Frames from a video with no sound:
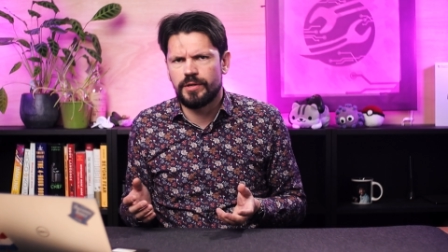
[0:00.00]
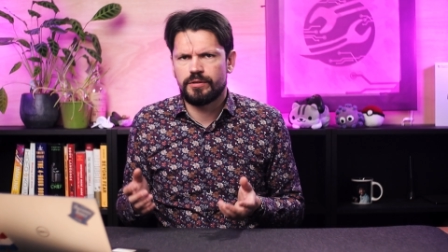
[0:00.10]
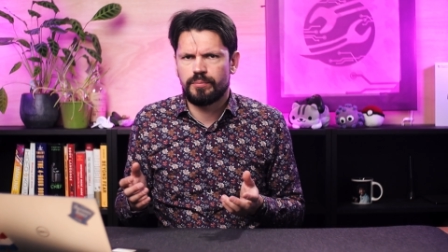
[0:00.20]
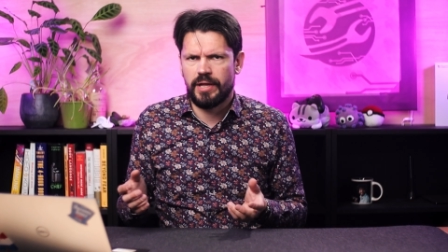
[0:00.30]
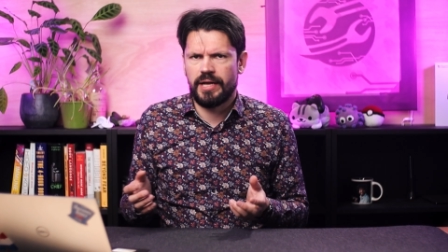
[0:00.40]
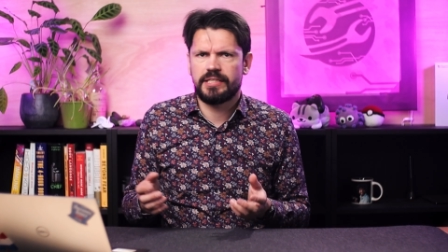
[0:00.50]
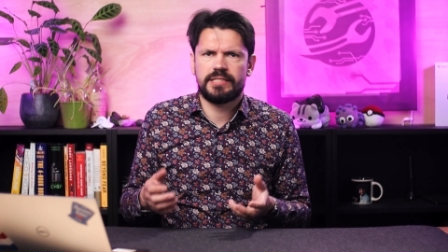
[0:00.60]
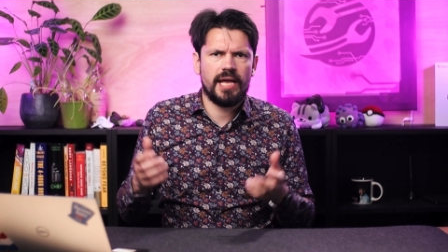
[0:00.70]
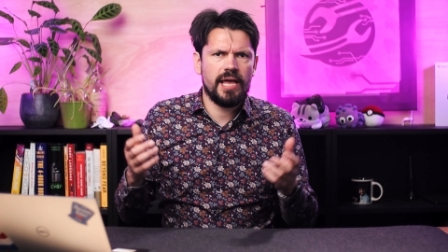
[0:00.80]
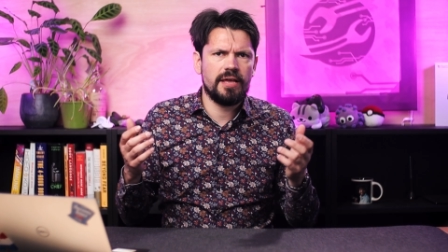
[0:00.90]
come into play,
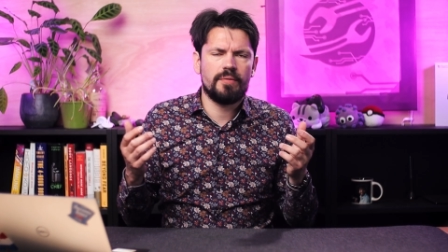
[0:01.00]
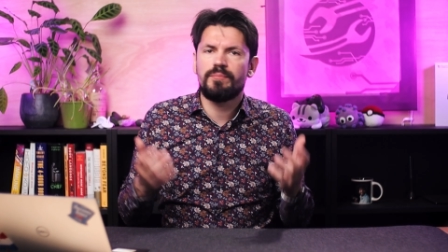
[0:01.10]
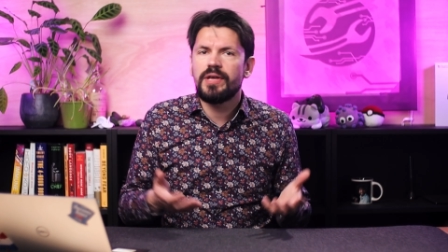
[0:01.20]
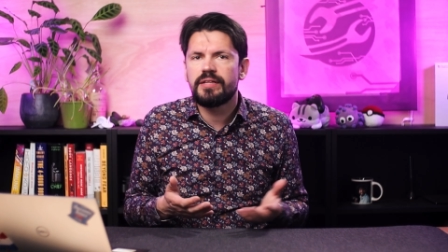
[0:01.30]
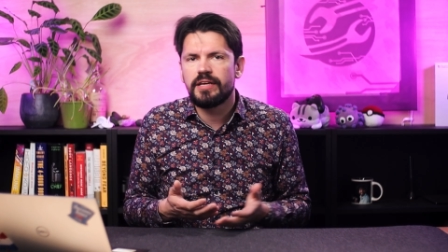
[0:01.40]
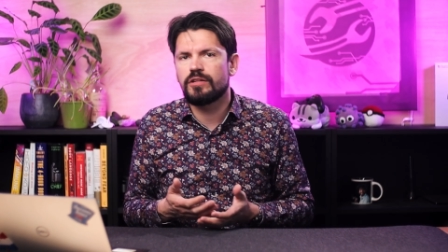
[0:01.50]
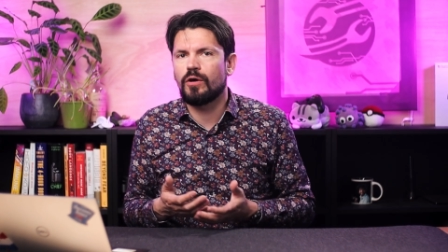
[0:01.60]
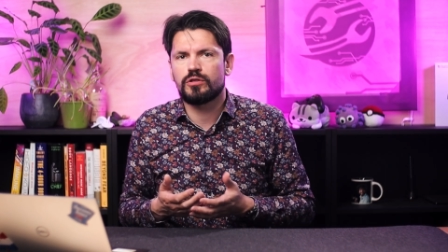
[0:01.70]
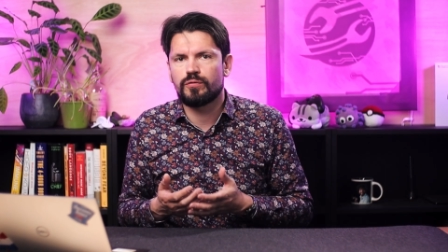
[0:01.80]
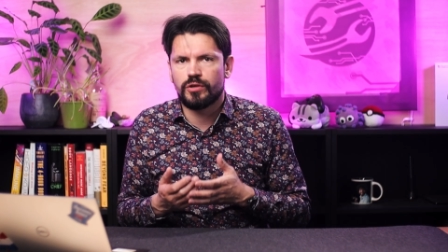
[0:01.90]
say meeting
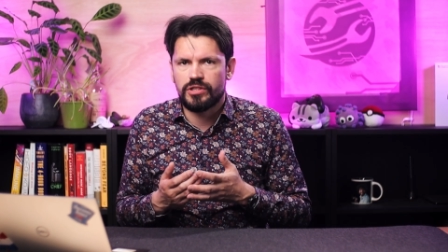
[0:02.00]
notes for